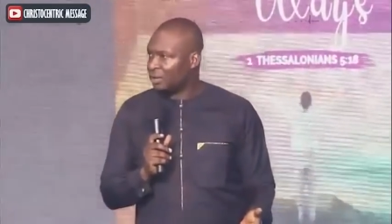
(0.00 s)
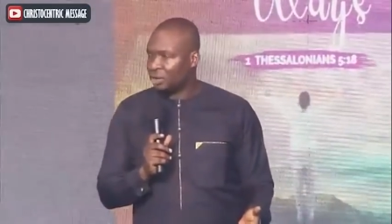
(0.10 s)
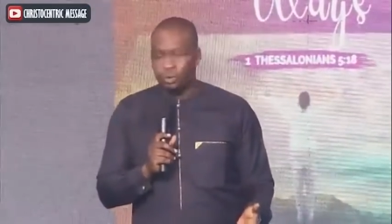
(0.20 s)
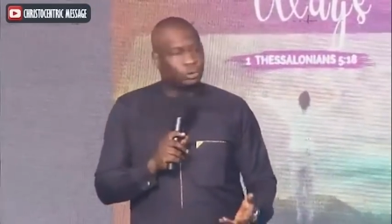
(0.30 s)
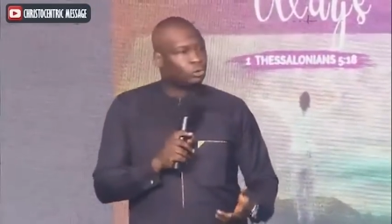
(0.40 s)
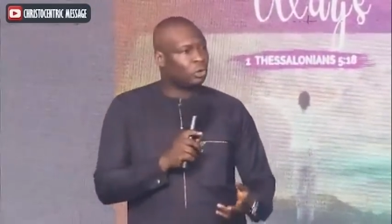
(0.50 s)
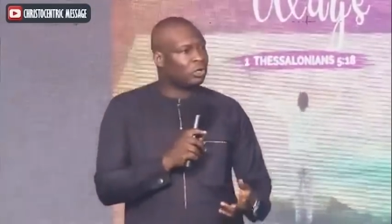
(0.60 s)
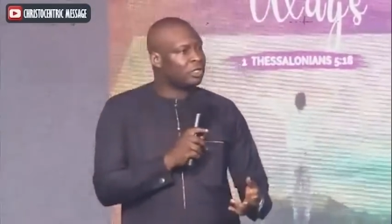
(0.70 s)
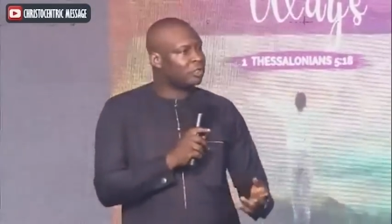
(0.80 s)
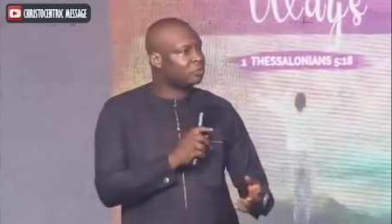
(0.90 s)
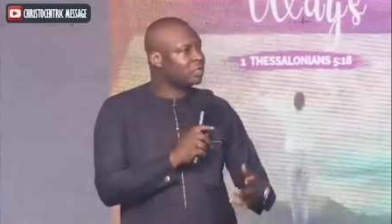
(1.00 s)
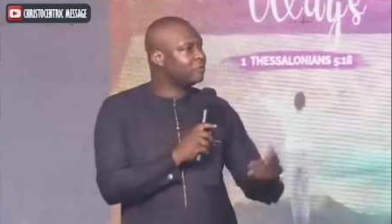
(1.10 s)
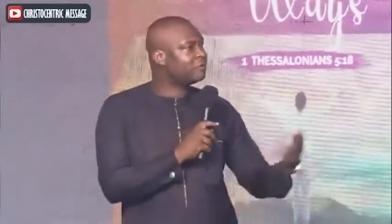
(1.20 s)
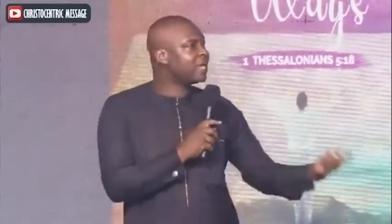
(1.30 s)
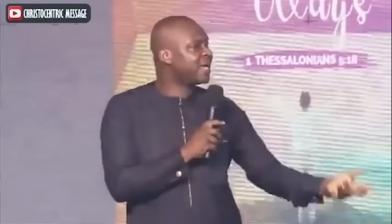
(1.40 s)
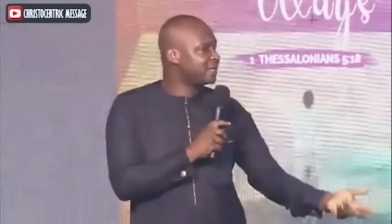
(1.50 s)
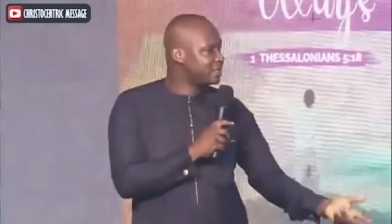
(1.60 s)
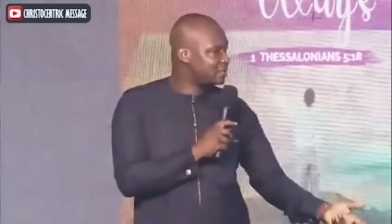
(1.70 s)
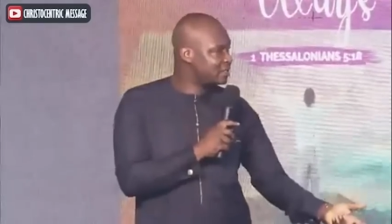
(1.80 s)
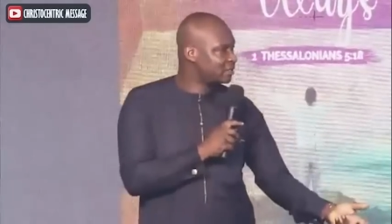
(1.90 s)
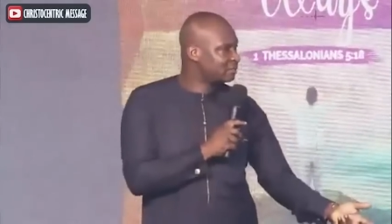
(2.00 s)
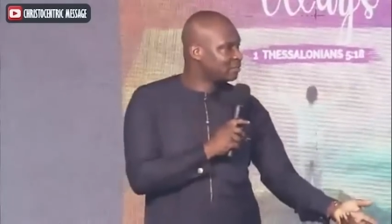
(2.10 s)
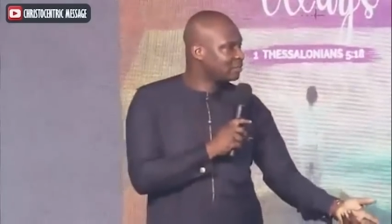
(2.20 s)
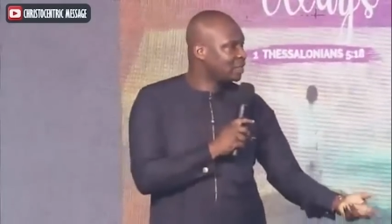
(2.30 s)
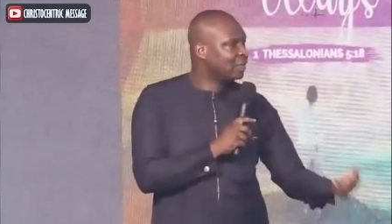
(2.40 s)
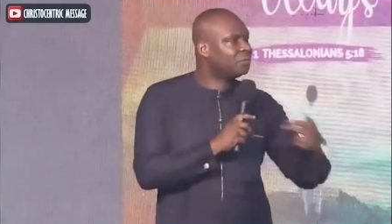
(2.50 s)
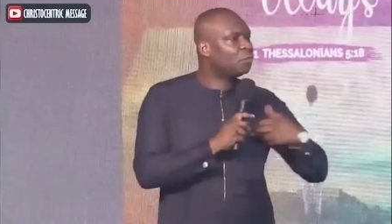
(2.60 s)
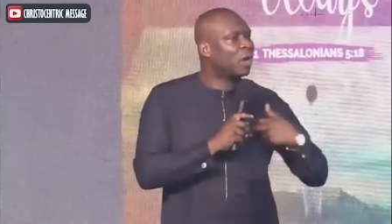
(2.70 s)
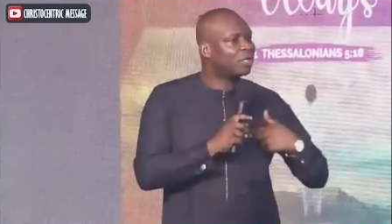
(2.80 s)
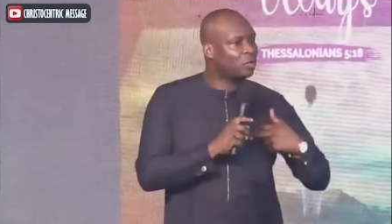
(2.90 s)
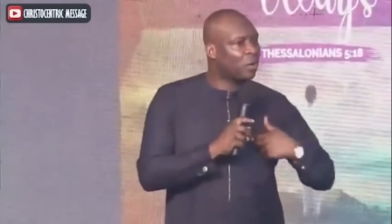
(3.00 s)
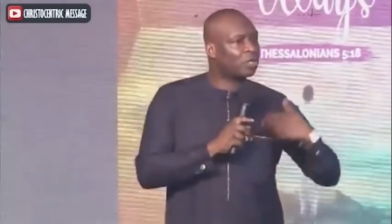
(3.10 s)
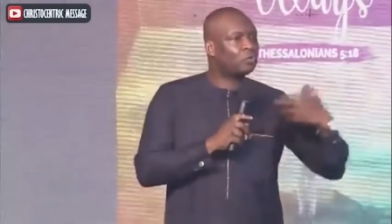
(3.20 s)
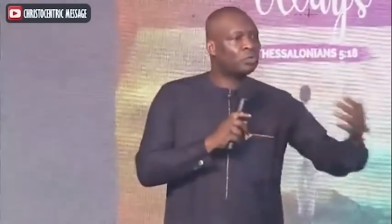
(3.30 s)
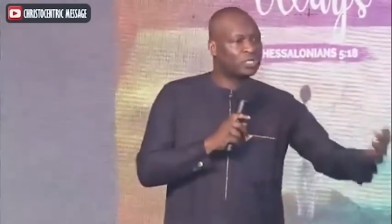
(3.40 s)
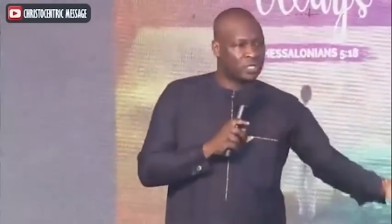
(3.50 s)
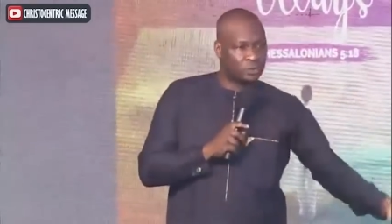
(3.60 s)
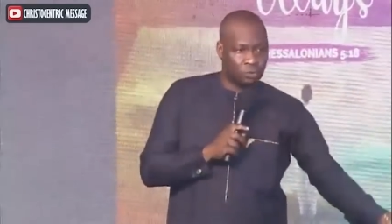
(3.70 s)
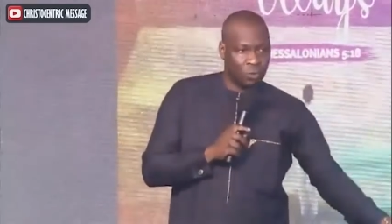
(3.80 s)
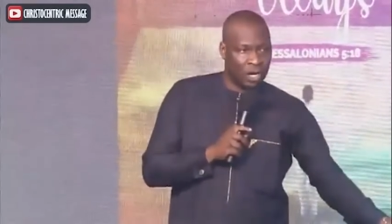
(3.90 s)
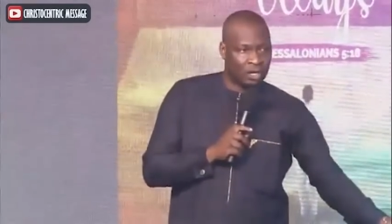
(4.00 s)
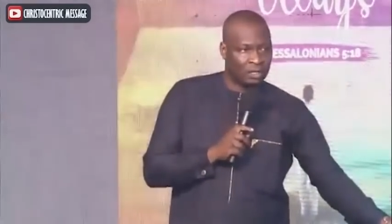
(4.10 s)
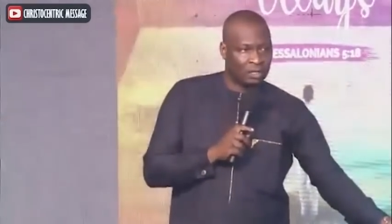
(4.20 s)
You do not need to give thanks if you are the one who is the doer.